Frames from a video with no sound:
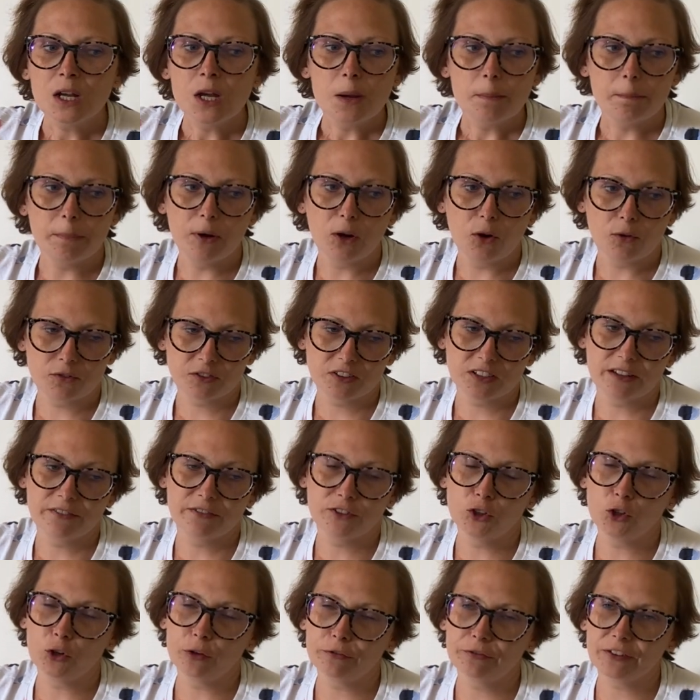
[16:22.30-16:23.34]
But obviously, if
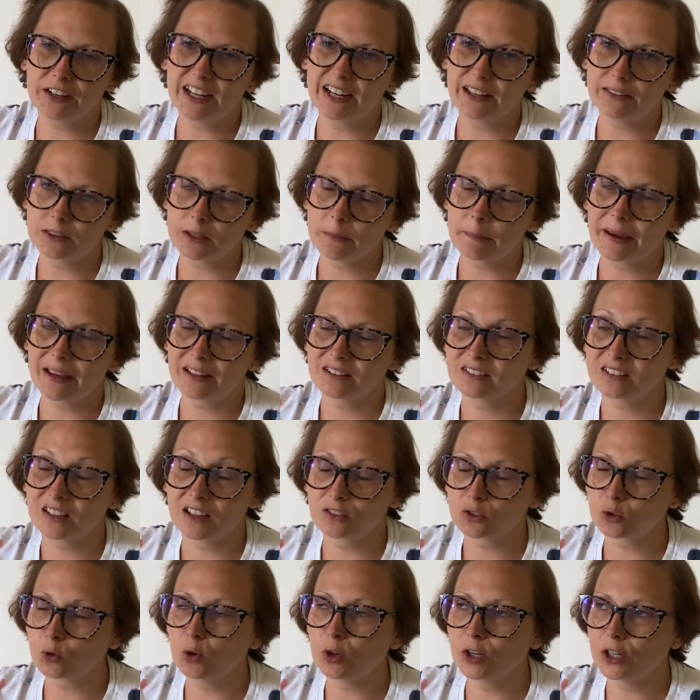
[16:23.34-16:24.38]
you're not feeling the best,
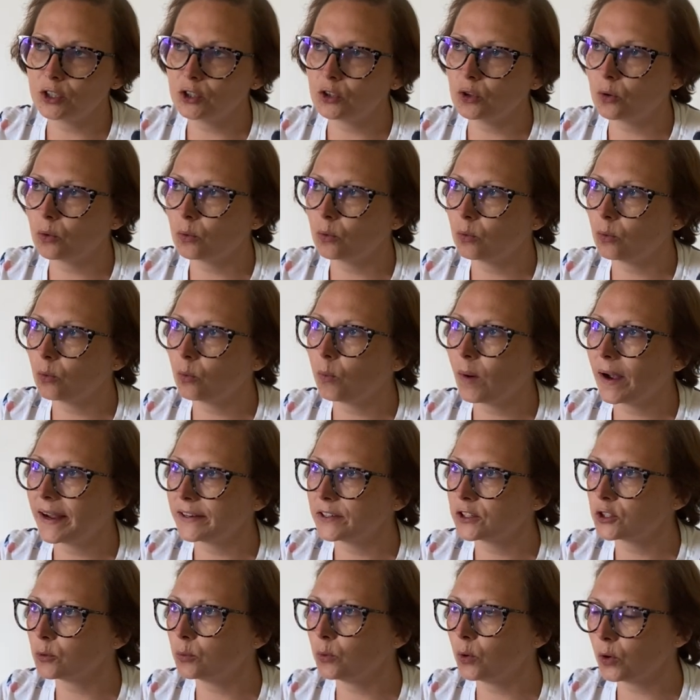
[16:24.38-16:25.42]
that's quite a long way
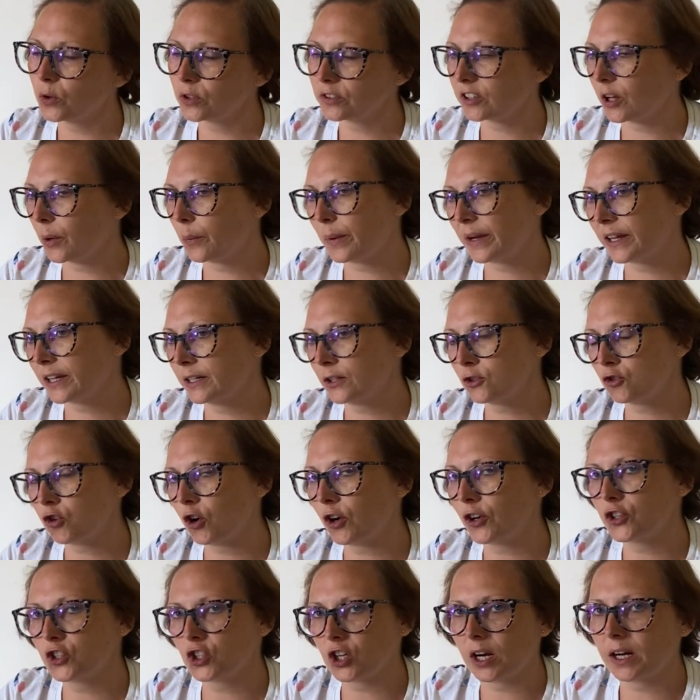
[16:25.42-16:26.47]
to walk. So we're going to try
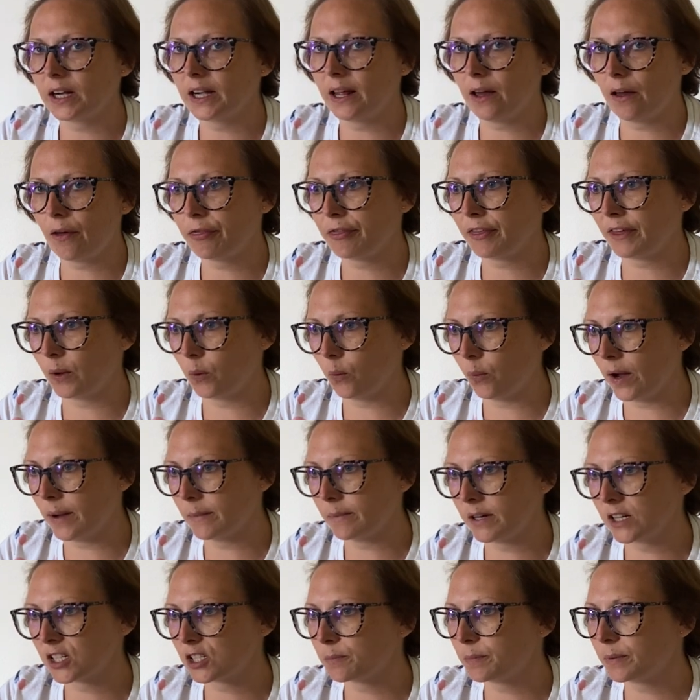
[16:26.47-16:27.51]
and juggle it, I think, where
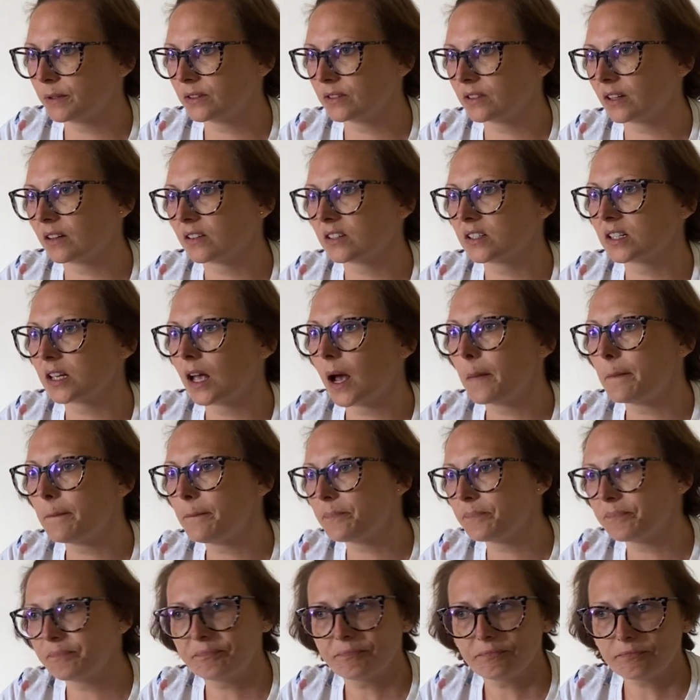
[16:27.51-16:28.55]
my husband does
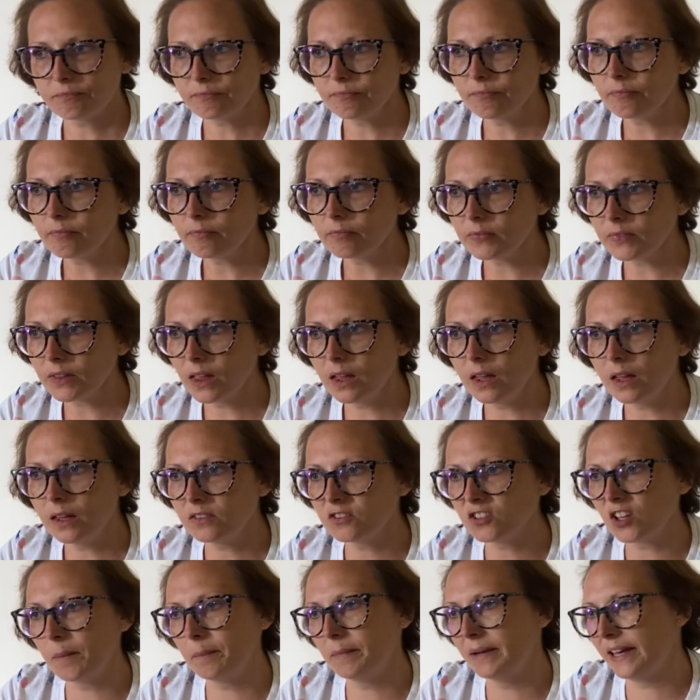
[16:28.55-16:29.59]
some
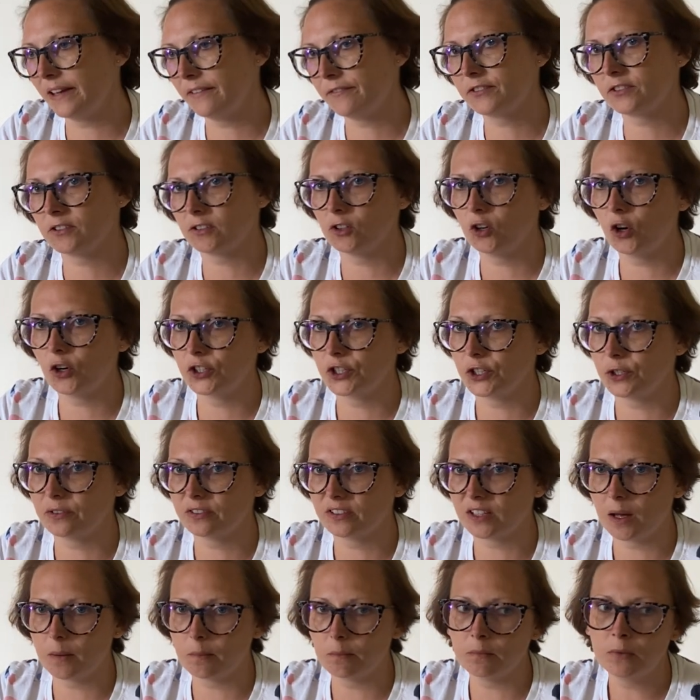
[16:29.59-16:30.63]
some lifts and I do
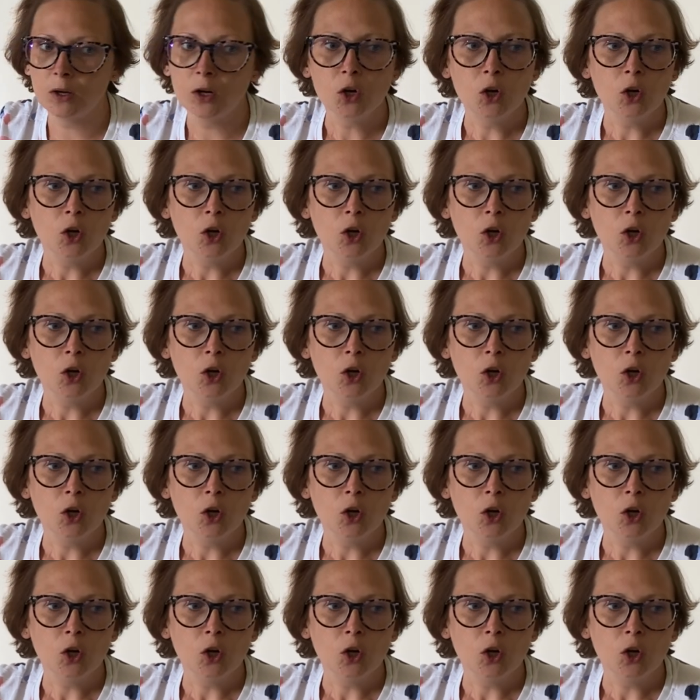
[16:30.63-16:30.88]
some